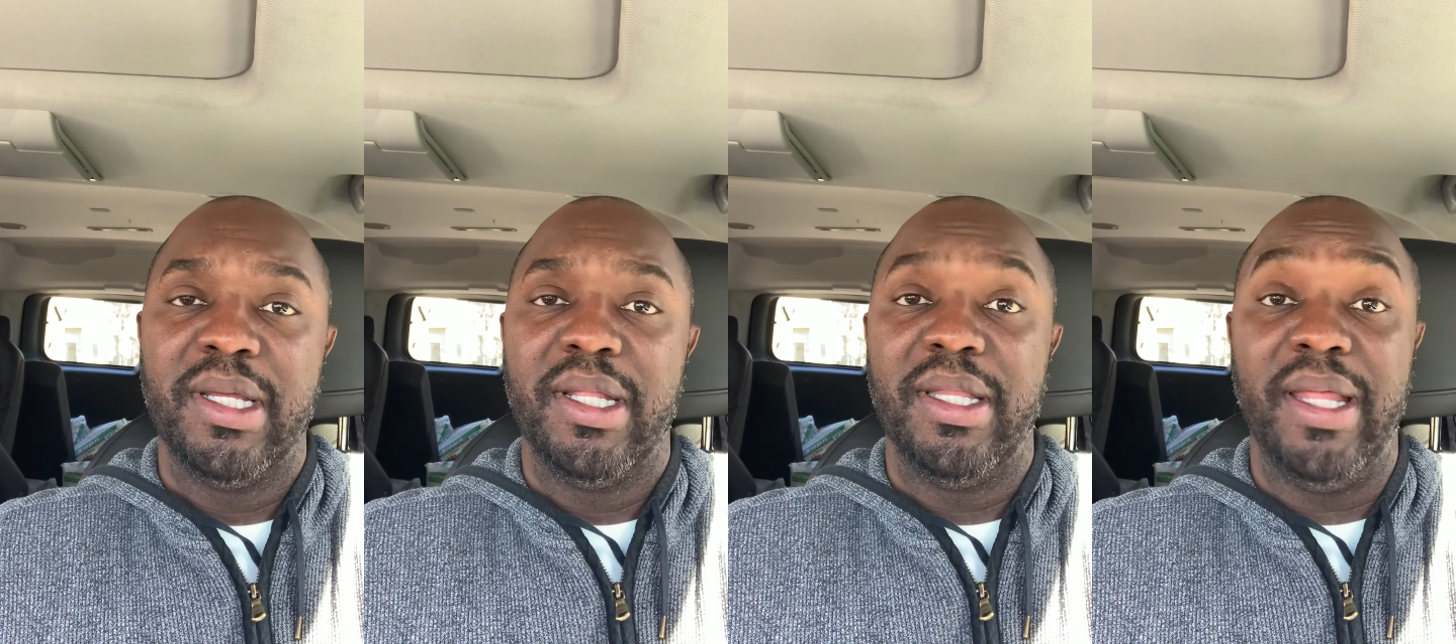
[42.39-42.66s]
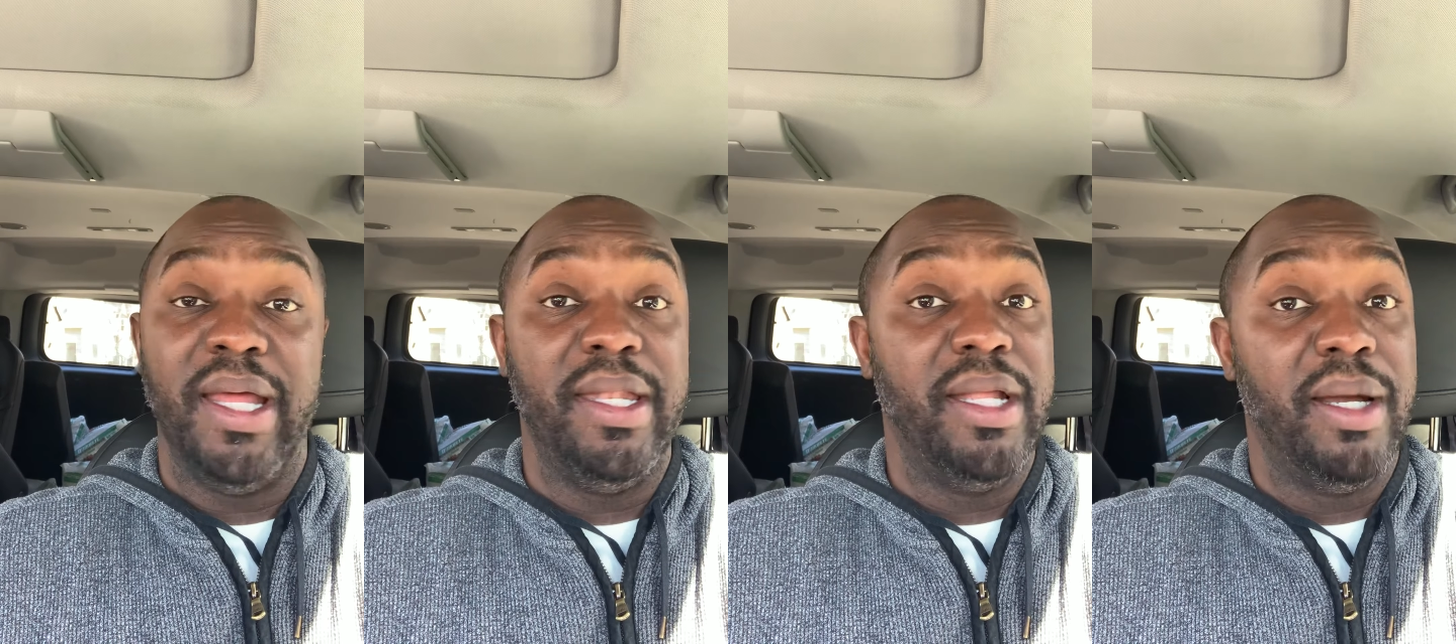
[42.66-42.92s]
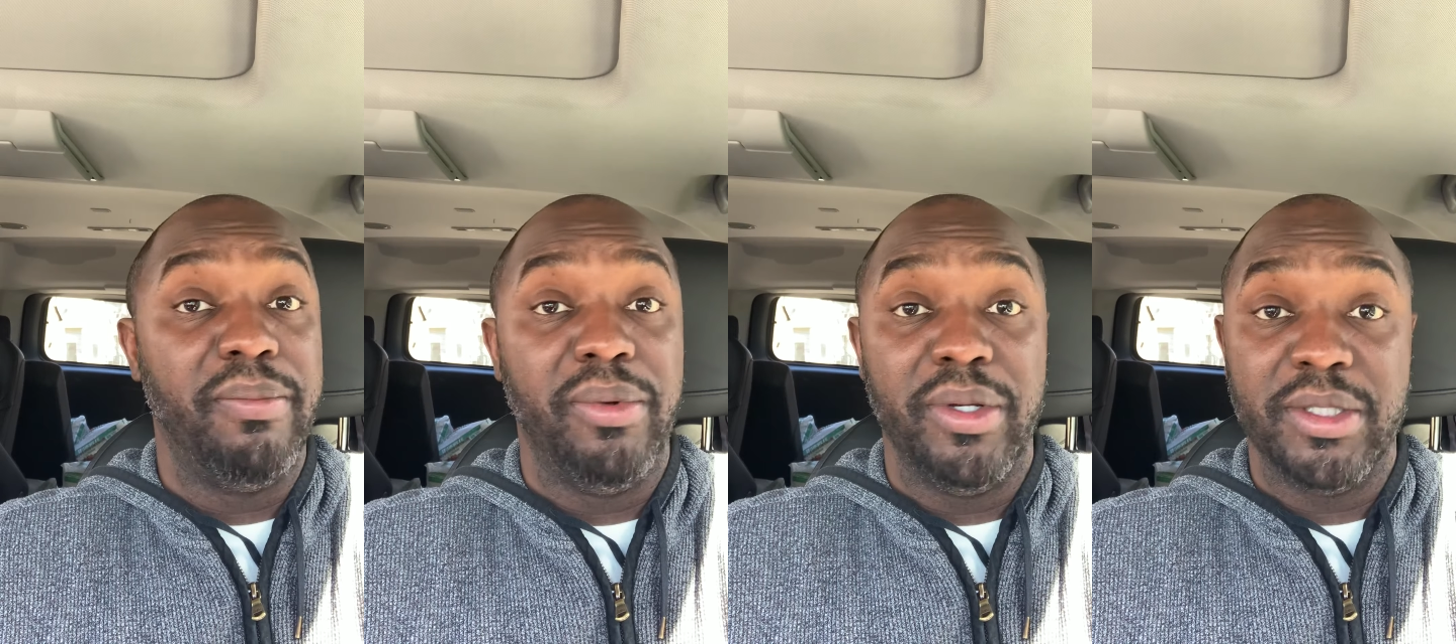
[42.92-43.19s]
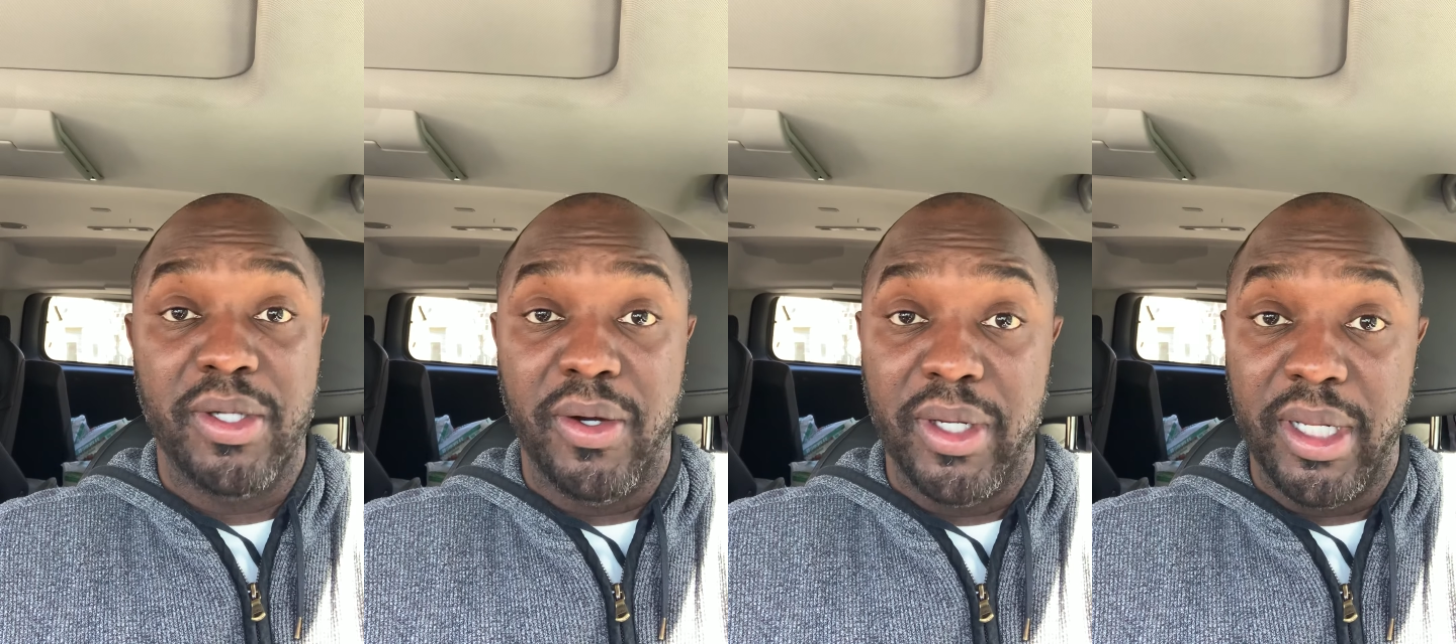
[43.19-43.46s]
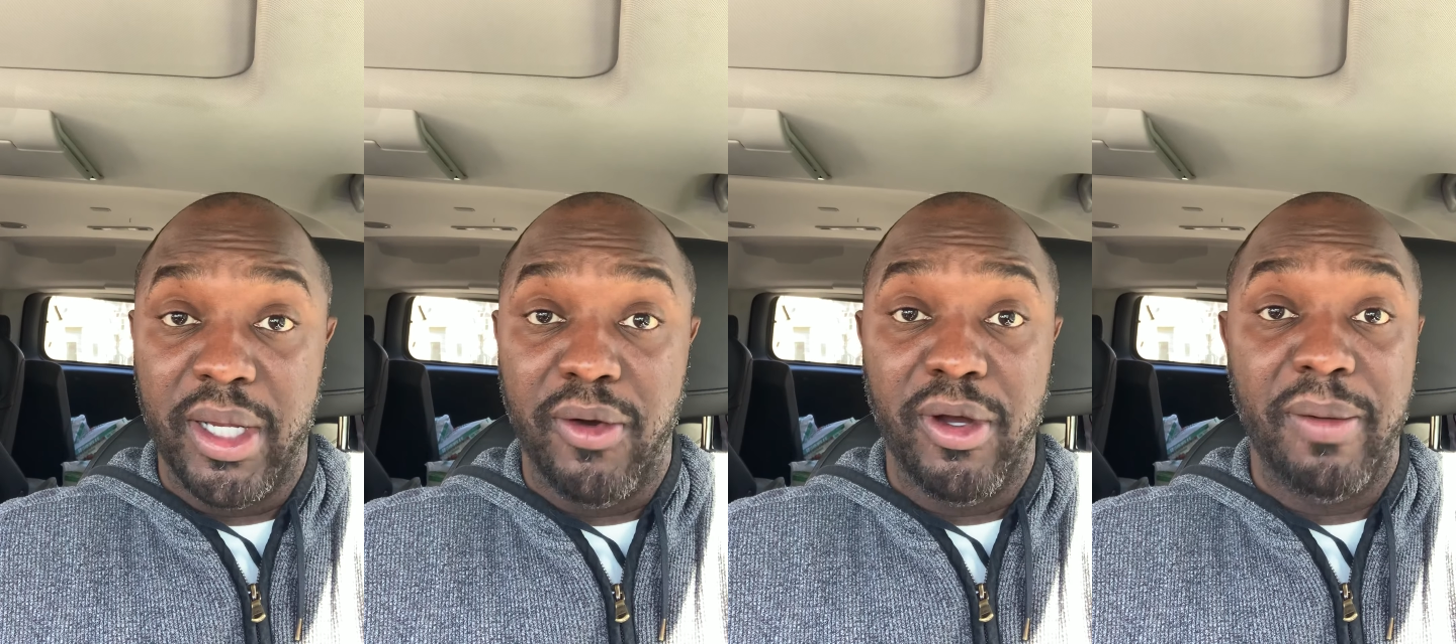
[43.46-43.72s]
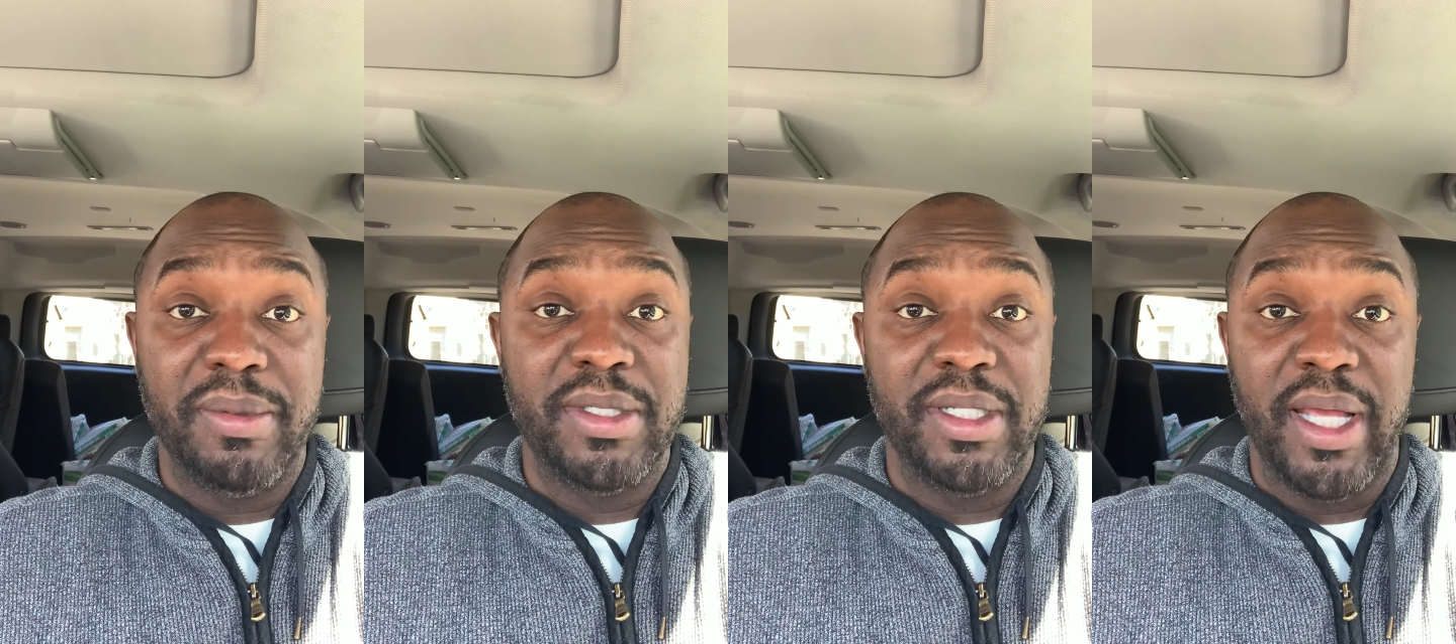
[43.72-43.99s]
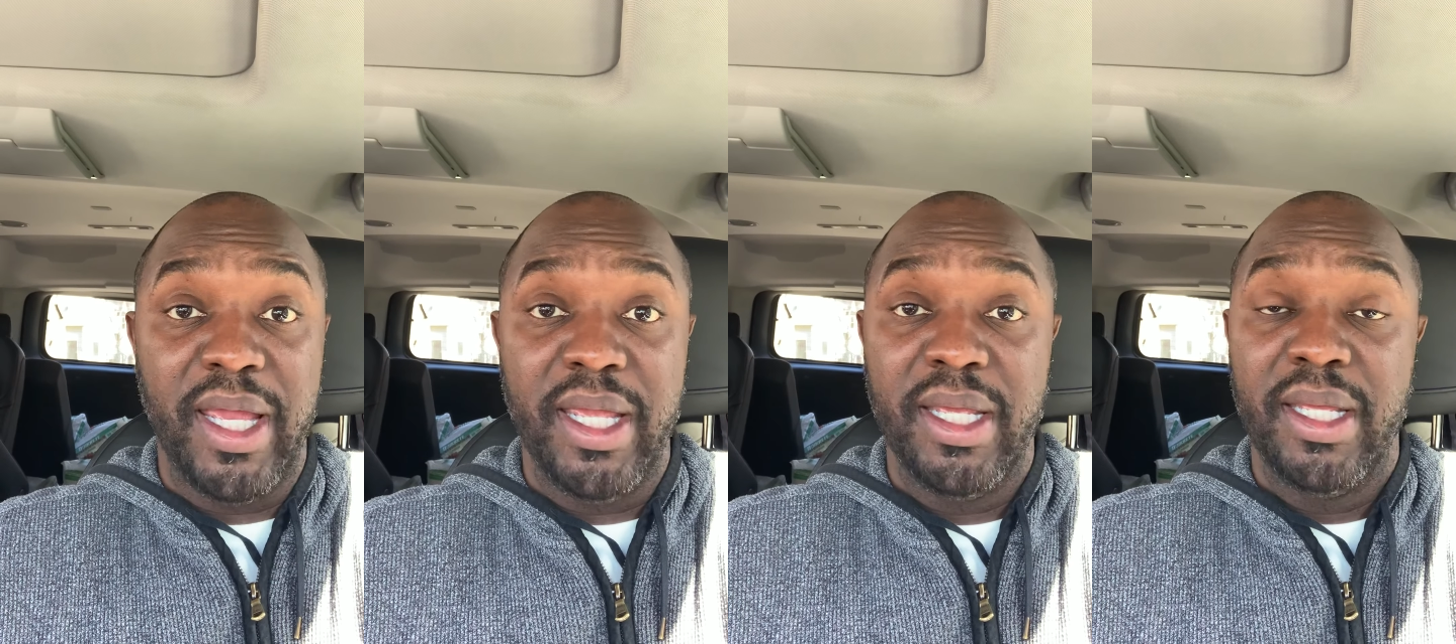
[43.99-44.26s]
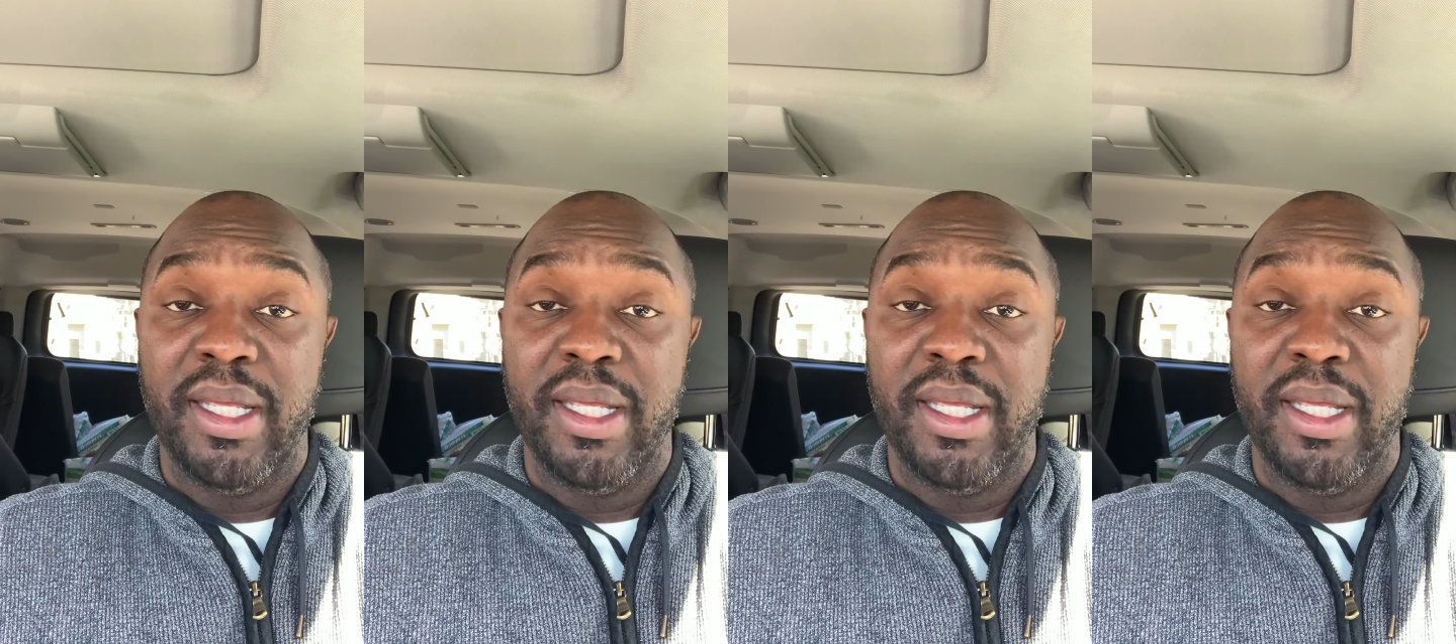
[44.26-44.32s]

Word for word: That number is going to go up today.